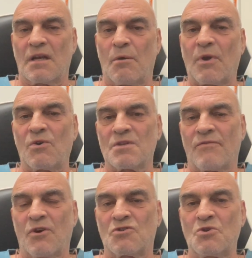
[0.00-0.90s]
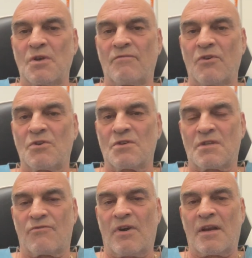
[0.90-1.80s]
Now, because I've got two inverters
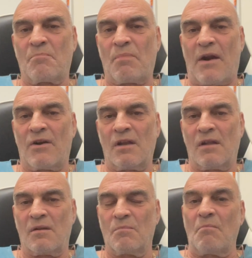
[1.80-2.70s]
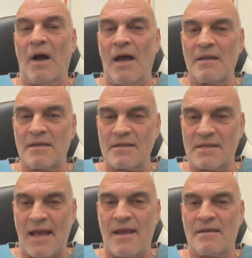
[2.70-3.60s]
that run in parallel, my
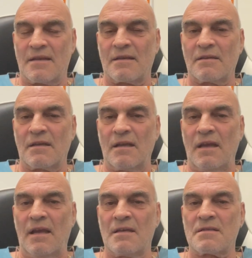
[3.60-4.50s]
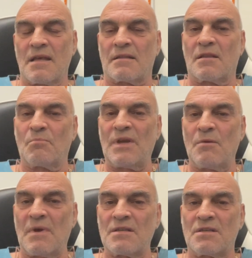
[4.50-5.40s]
understanding is that the
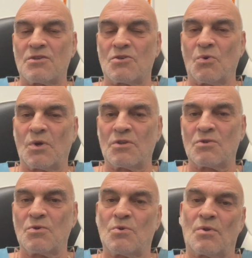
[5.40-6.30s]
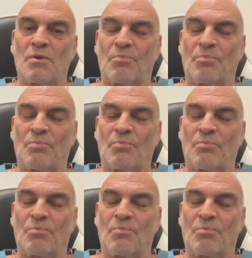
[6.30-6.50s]
BMS is talking to the